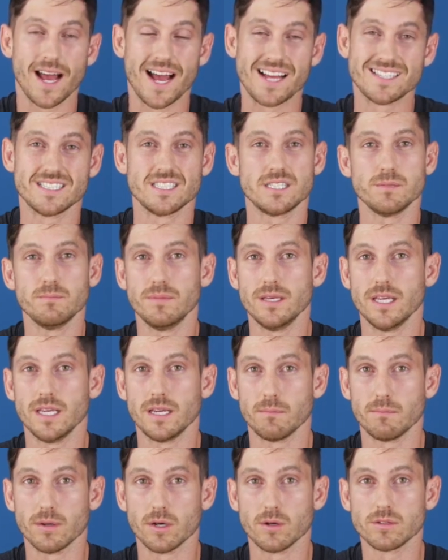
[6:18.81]
as it's
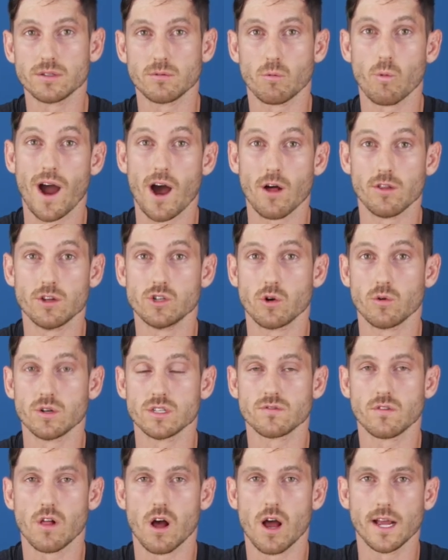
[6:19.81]
being built while the drone
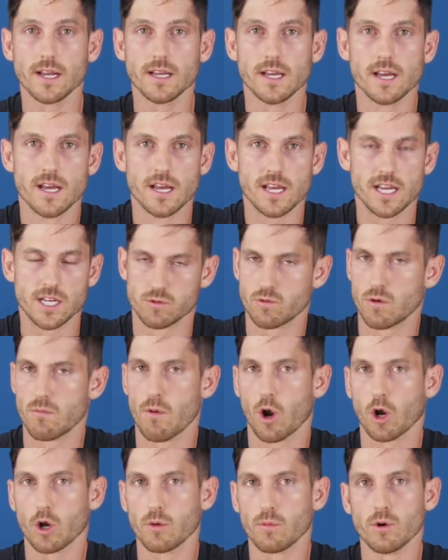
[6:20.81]
is flying is
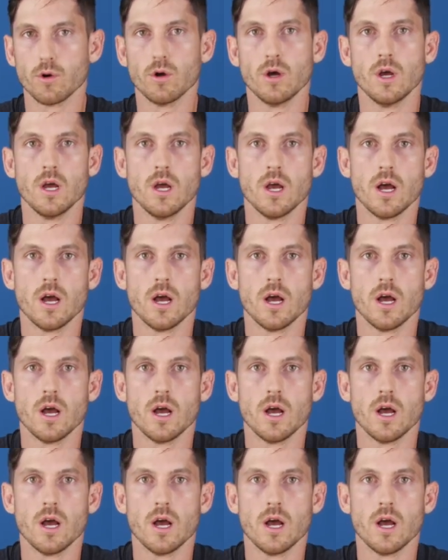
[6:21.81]
remarkable.